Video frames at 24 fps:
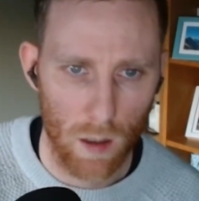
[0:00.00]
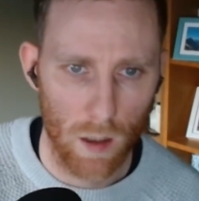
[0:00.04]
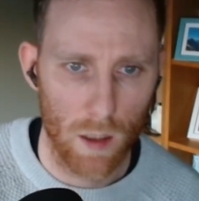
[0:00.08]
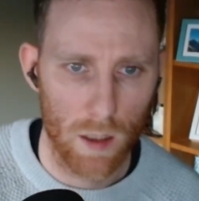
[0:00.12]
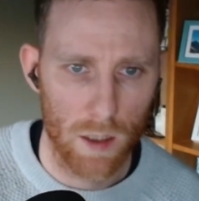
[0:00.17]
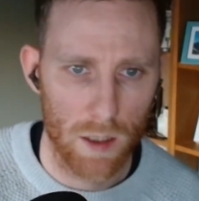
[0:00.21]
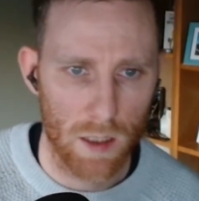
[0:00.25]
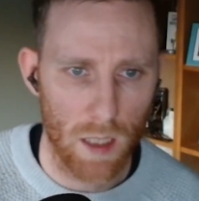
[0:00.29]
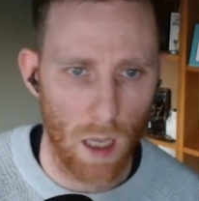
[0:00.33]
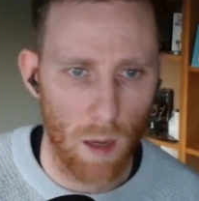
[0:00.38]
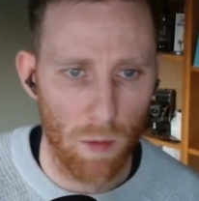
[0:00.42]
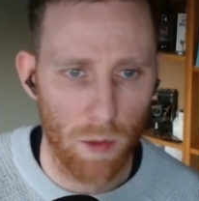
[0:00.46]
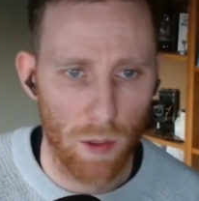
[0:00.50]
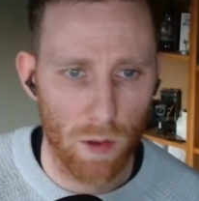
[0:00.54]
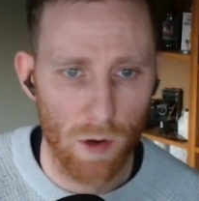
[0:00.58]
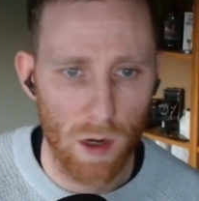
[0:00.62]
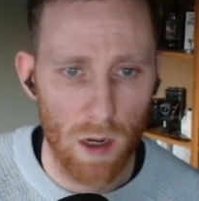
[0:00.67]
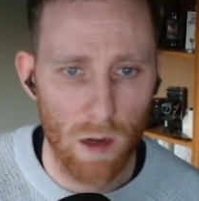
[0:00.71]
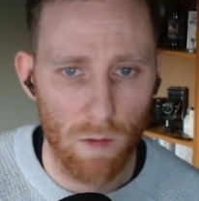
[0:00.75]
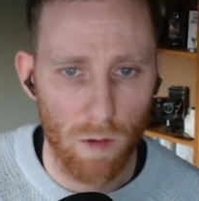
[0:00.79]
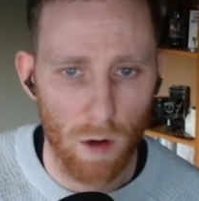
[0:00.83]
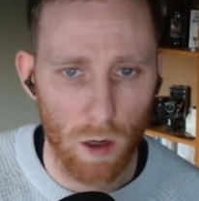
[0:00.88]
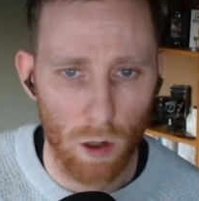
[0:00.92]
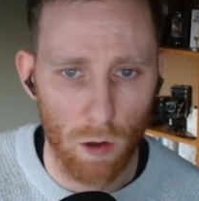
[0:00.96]
Step 3
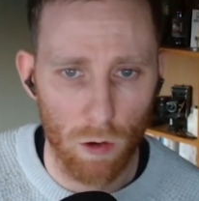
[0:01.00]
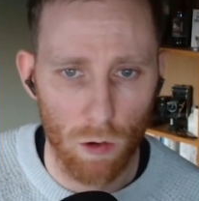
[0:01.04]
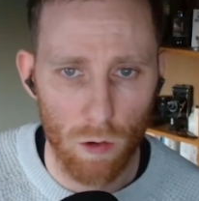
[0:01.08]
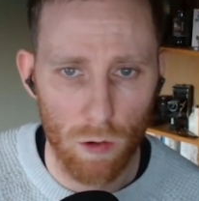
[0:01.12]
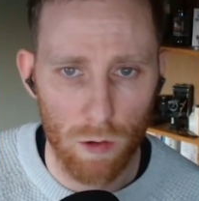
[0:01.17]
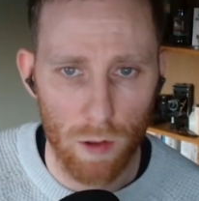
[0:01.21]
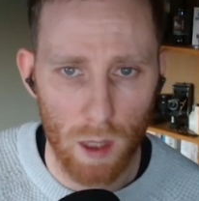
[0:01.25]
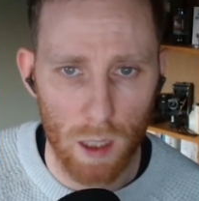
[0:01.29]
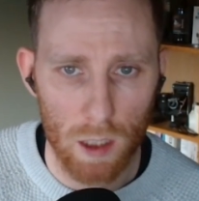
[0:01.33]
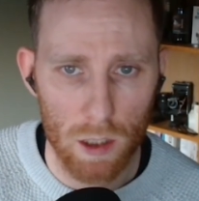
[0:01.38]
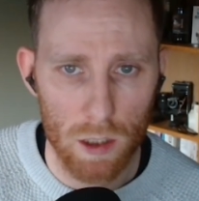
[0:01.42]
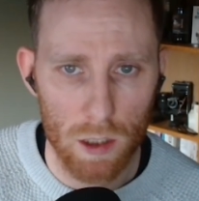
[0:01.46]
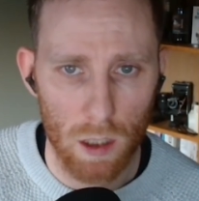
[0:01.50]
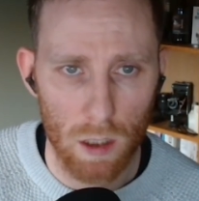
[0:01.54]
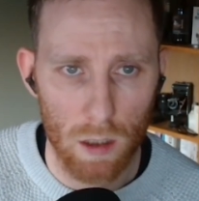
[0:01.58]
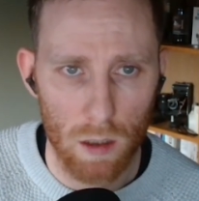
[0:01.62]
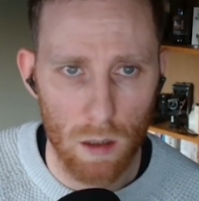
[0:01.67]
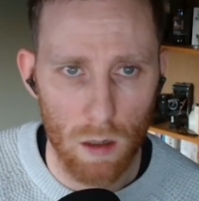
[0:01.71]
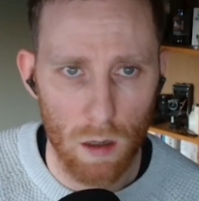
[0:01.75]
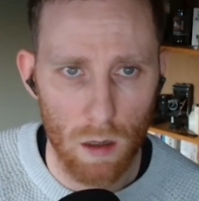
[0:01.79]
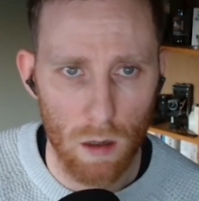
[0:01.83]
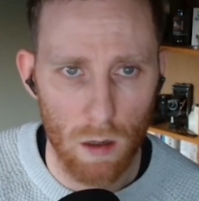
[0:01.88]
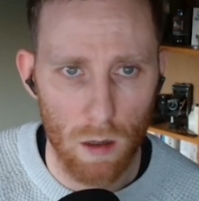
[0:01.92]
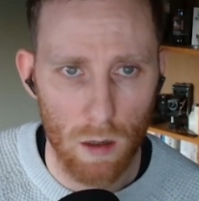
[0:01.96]
of our growth
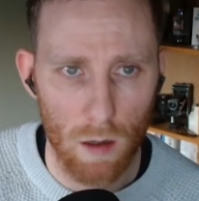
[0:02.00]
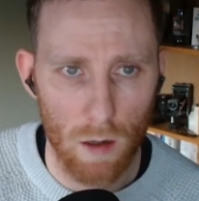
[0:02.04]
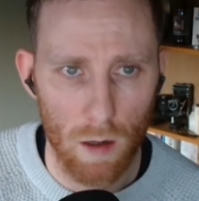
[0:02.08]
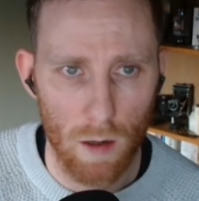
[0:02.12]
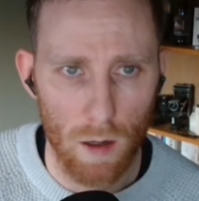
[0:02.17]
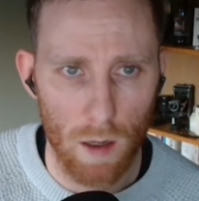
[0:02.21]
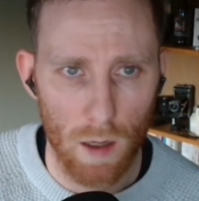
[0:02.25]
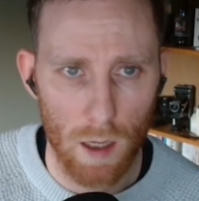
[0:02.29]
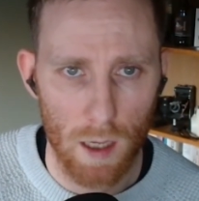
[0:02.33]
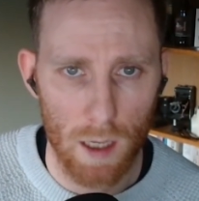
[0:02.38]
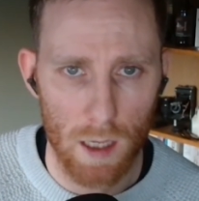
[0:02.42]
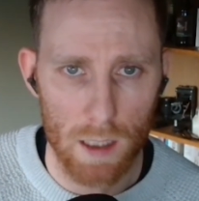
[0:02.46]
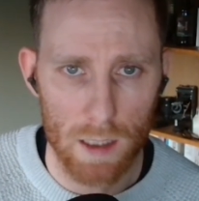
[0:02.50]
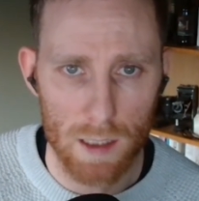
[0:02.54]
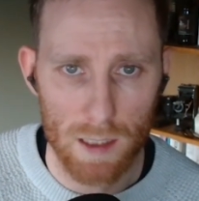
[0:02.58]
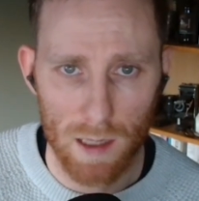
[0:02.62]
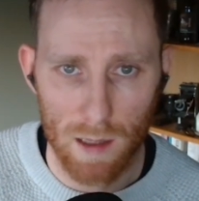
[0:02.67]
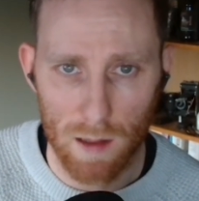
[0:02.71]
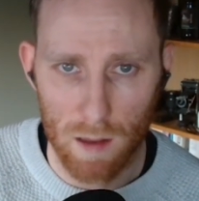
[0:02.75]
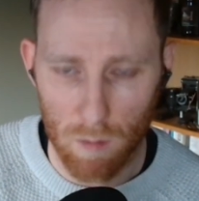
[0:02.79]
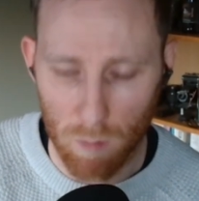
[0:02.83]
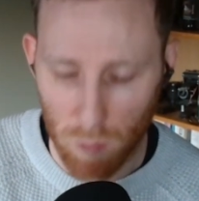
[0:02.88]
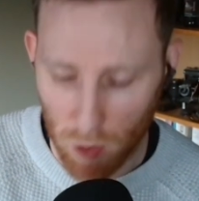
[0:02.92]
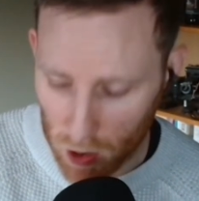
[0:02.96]
engine is
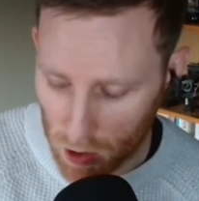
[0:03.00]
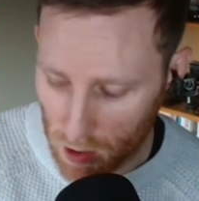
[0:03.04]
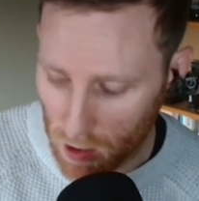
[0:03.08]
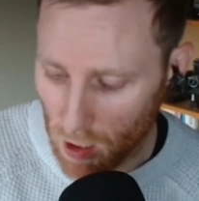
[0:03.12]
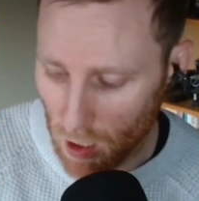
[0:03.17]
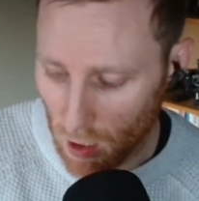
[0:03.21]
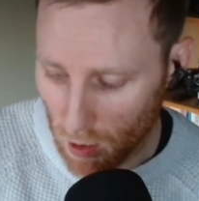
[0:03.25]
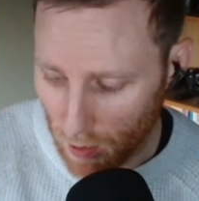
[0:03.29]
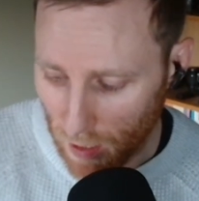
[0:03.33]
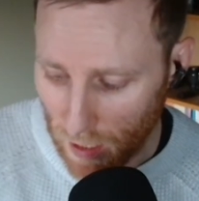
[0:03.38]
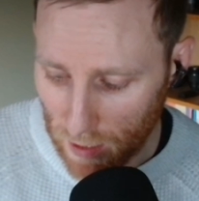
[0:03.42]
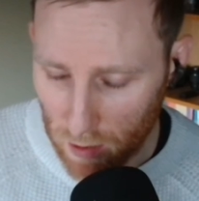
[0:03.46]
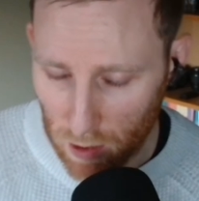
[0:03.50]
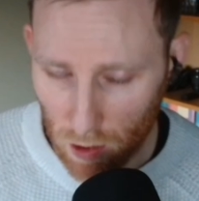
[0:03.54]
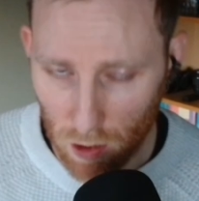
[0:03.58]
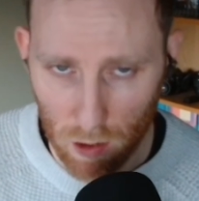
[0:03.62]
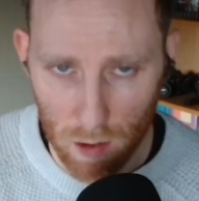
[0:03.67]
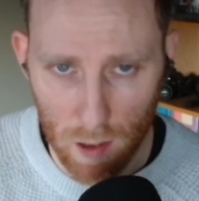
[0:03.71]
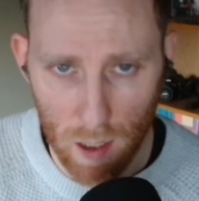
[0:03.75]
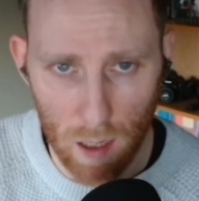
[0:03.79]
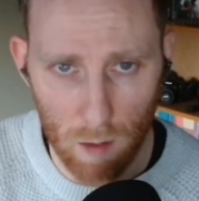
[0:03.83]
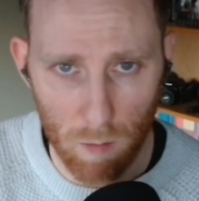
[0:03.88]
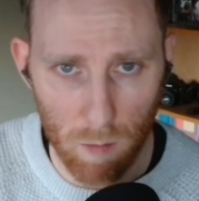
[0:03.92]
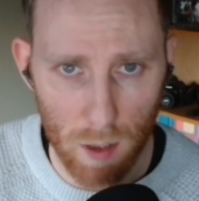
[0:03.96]
the person that landed on
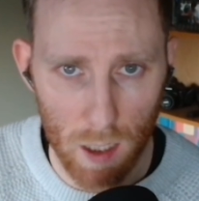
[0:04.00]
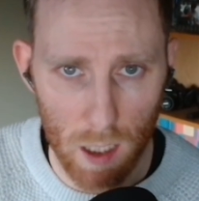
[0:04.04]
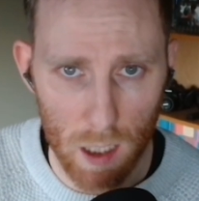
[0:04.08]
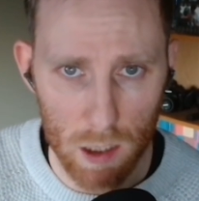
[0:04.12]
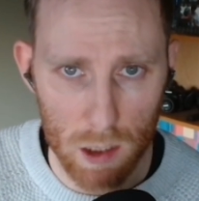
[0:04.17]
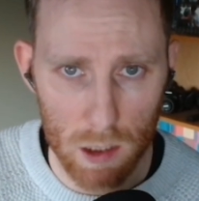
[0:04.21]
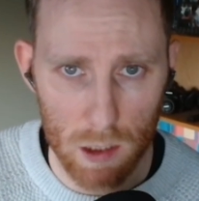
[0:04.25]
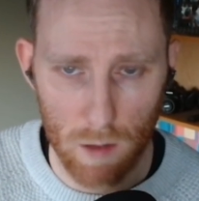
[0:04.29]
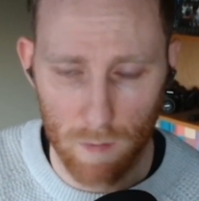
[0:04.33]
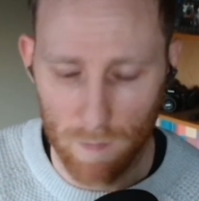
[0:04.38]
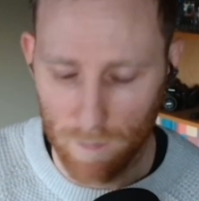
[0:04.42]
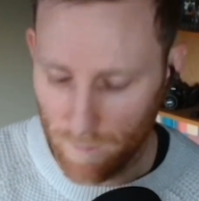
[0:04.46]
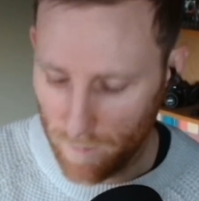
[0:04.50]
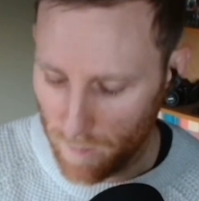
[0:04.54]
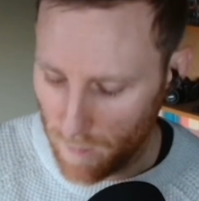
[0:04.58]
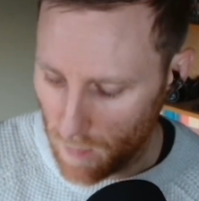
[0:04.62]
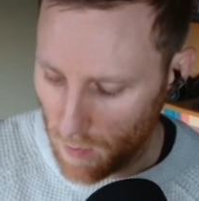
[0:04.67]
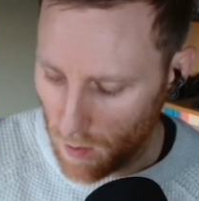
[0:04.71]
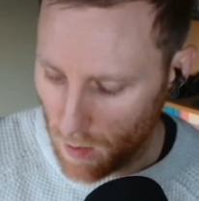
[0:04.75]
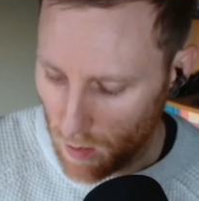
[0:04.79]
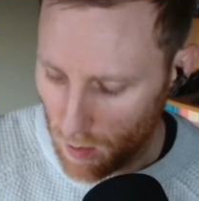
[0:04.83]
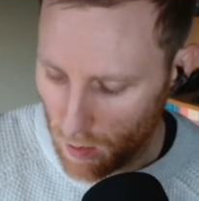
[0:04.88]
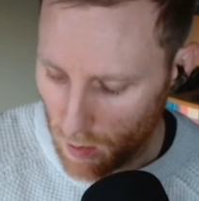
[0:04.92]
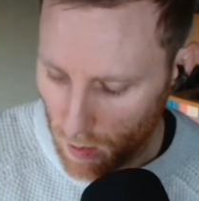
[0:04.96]
that page
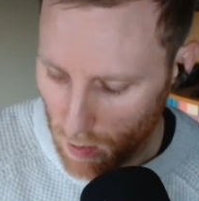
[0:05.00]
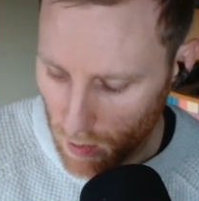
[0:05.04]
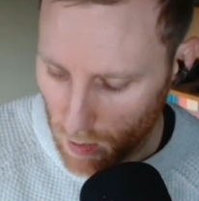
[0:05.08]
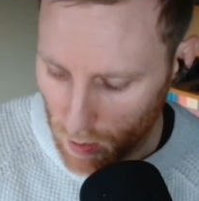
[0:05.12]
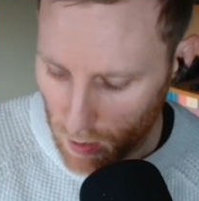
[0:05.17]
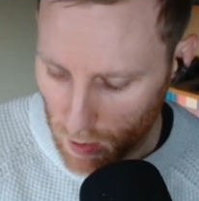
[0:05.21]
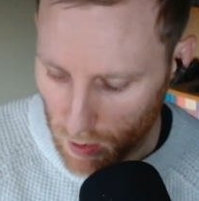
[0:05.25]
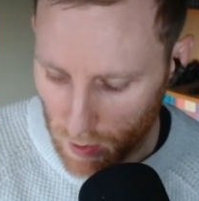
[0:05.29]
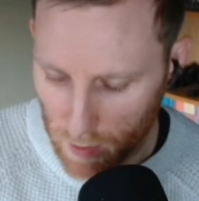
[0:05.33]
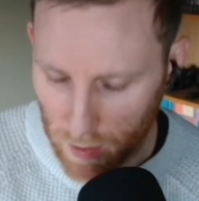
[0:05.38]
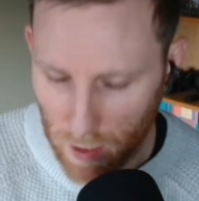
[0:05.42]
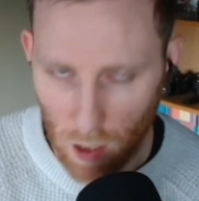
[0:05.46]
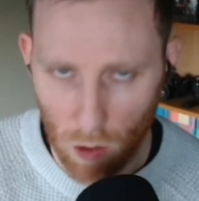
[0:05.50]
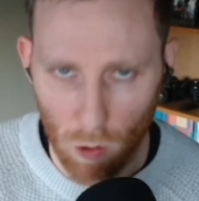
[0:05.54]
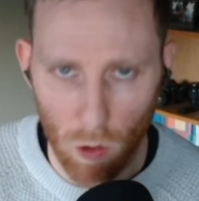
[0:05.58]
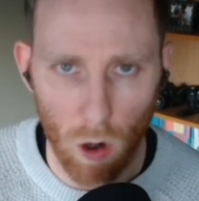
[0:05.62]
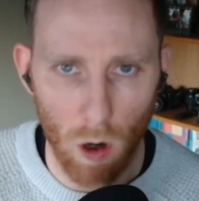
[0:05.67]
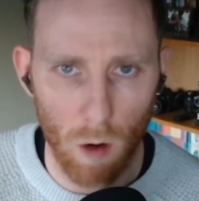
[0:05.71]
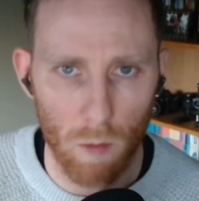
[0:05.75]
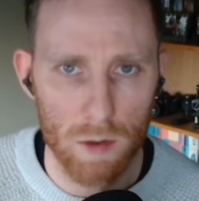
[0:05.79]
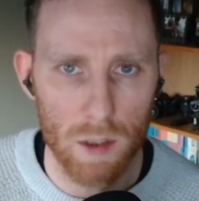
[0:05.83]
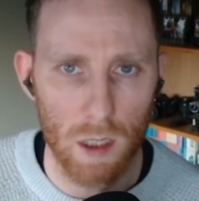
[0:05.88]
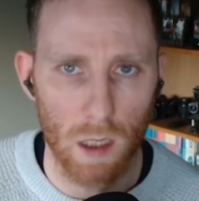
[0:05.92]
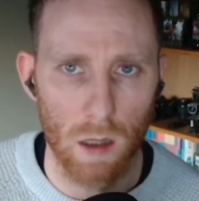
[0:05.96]
can now
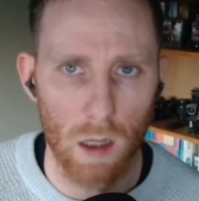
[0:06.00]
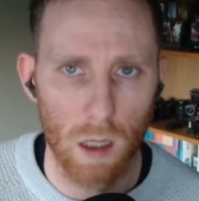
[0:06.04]
opt in.